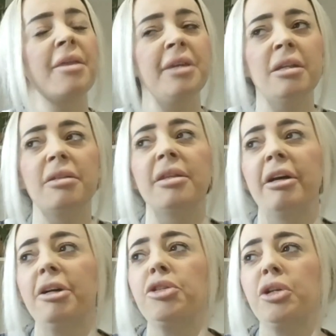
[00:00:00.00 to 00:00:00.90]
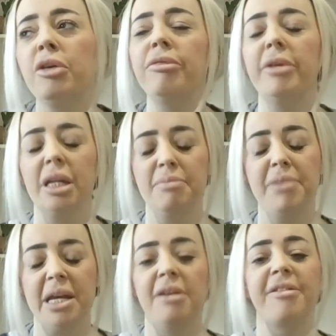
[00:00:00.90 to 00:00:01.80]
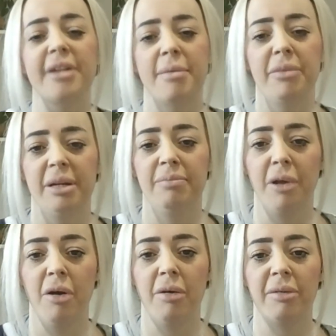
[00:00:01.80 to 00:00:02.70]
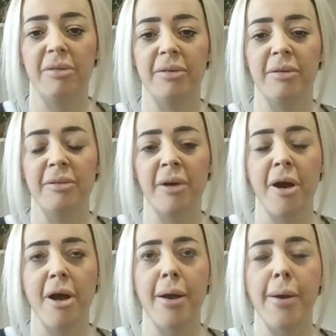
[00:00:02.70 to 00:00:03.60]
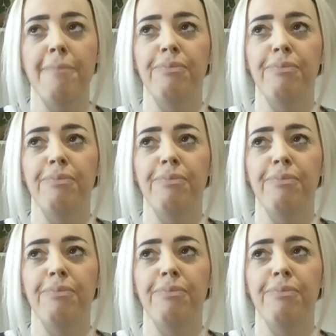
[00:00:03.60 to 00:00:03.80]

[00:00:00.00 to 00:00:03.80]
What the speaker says: think there are two really big stumbling blocks. So I